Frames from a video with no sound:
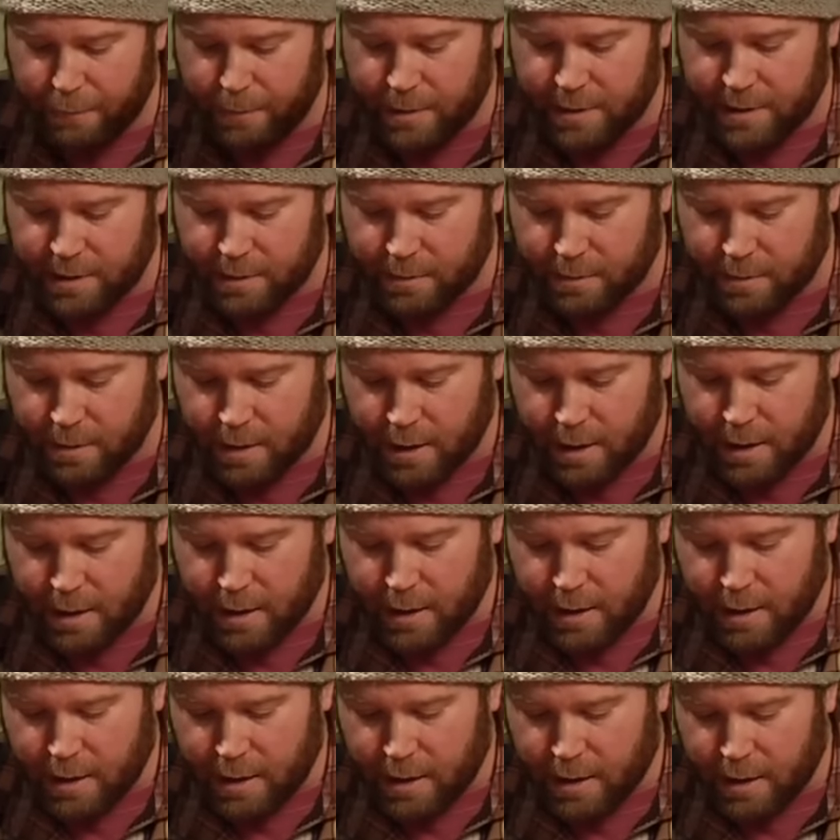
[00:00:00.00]
When, you,
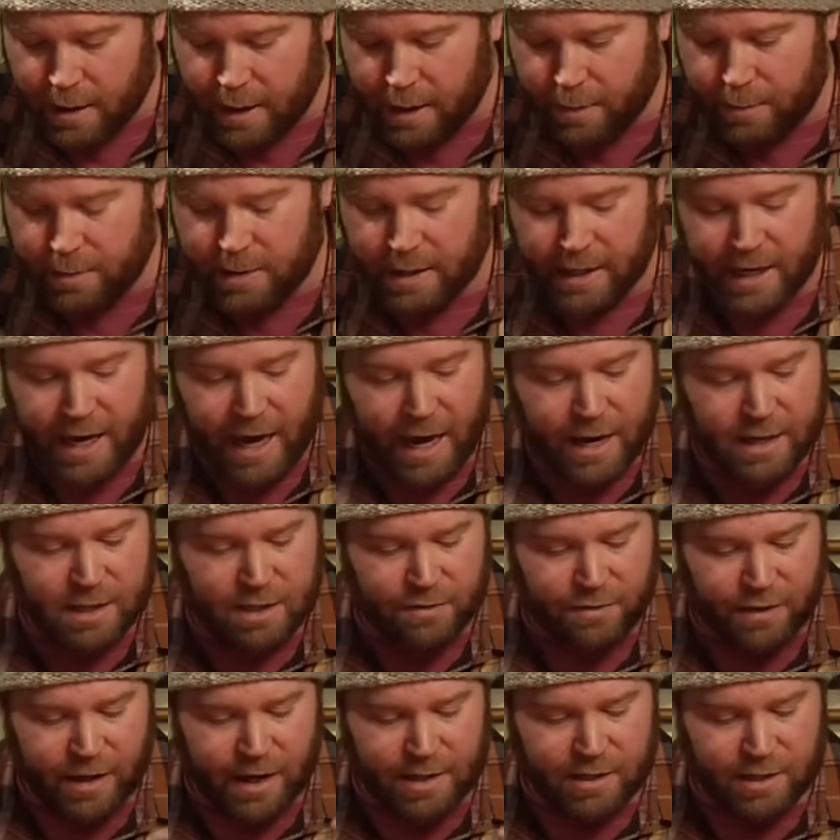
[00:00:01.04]
uh, when the
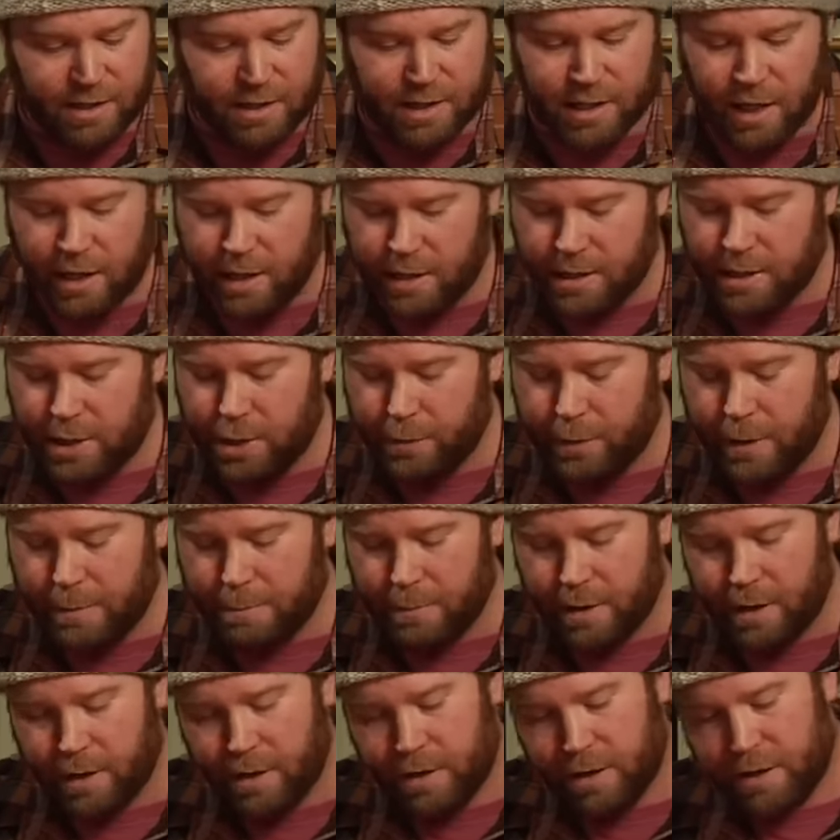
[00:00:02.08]
caddisflies are starting to
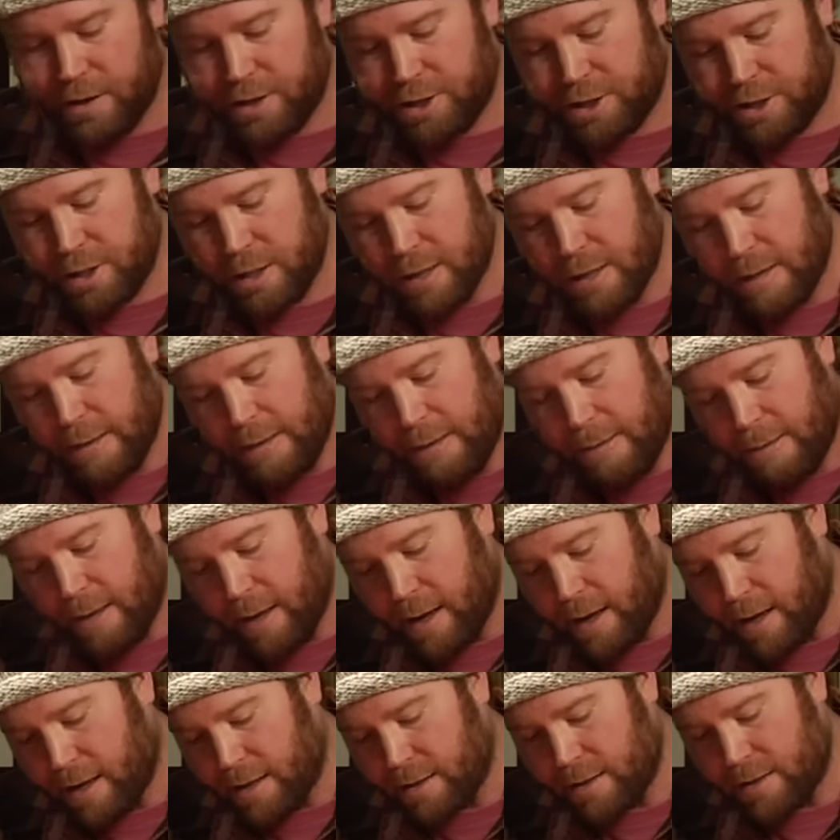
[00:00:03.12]
emerge,
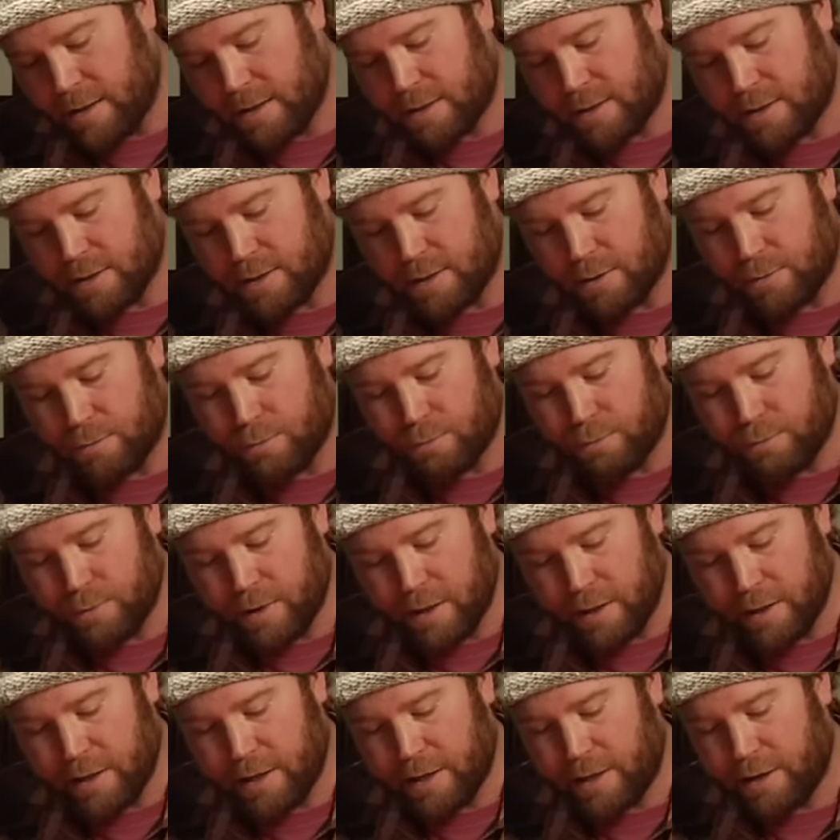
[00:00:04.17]
uh, this is a
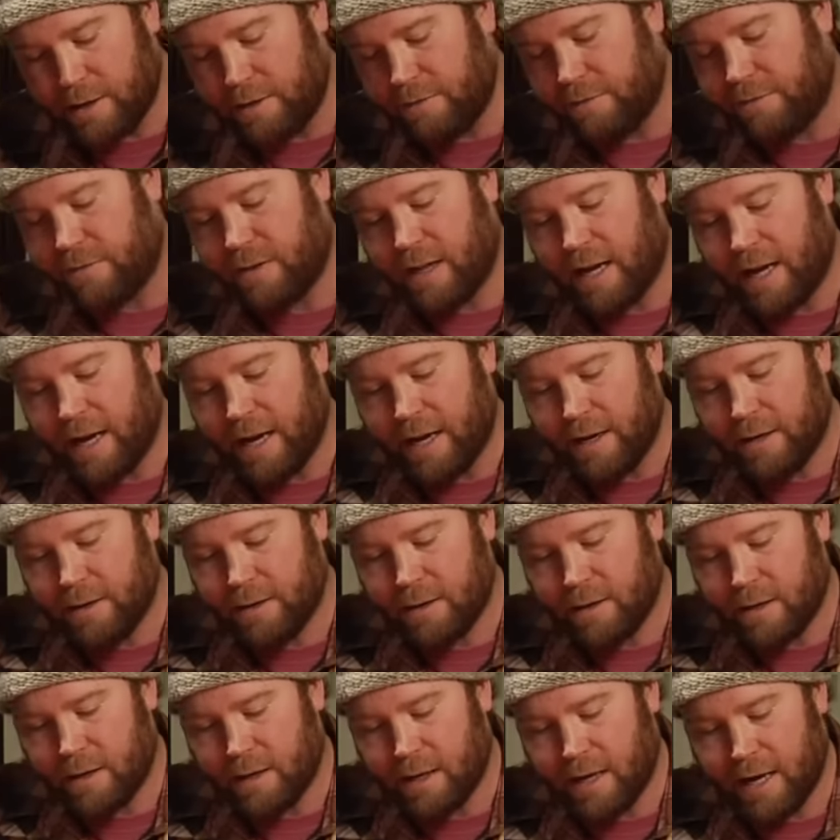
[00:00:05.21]
really good fly,
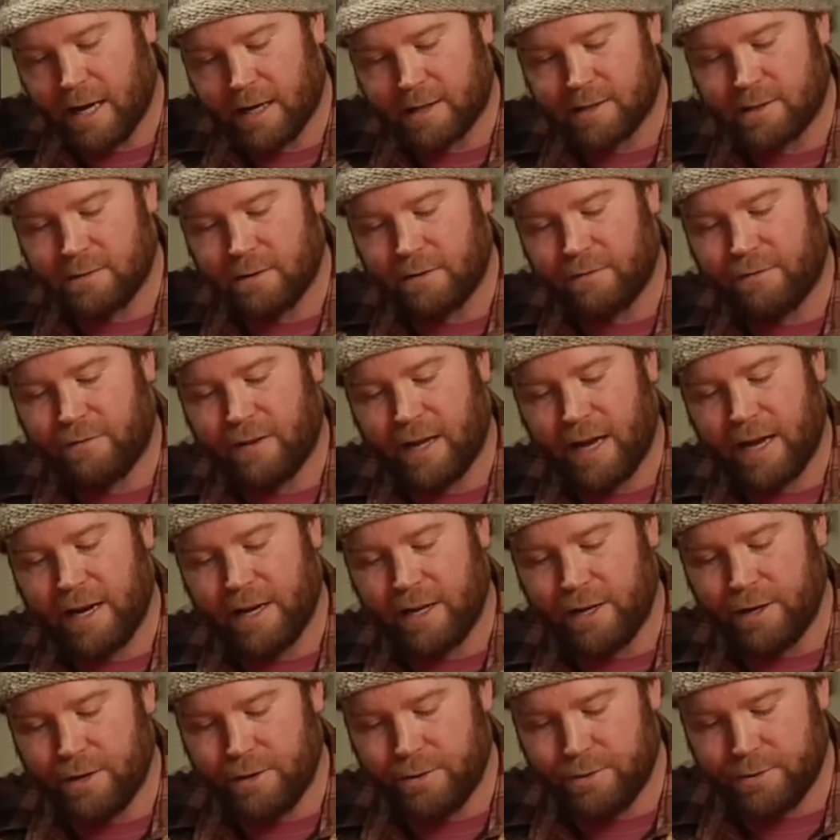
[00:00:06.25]
uh, excellent fly to
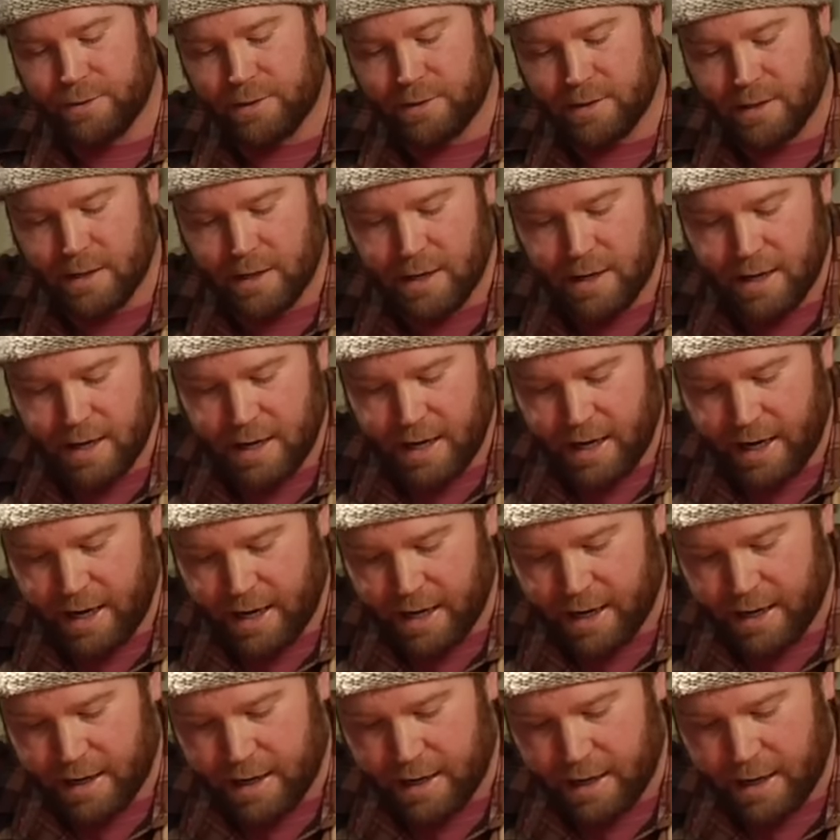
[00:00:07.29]
use,
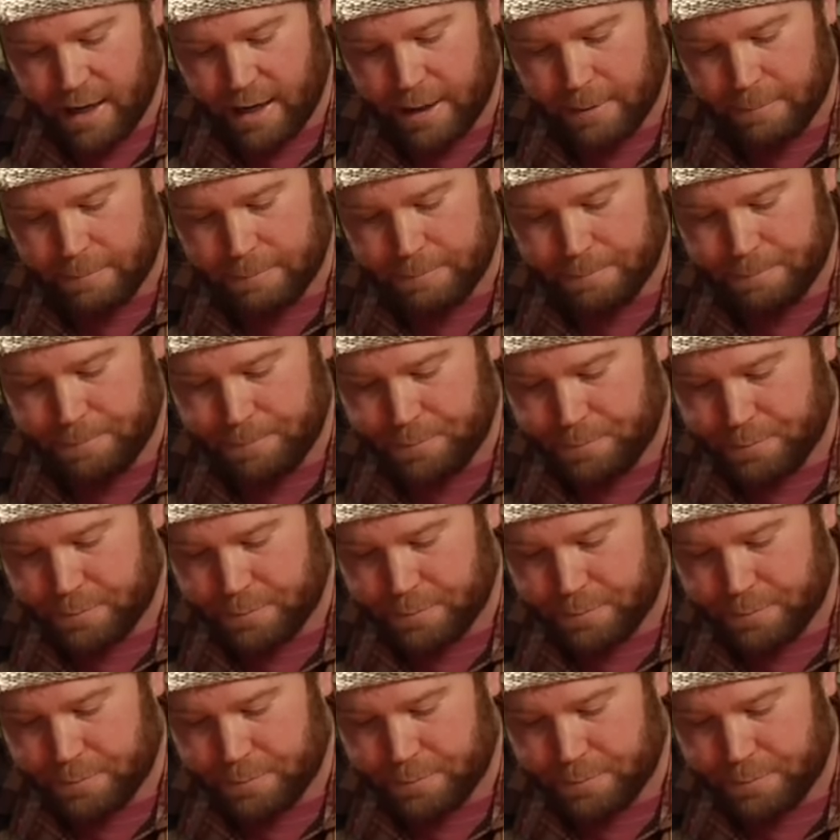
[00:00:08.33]
and um,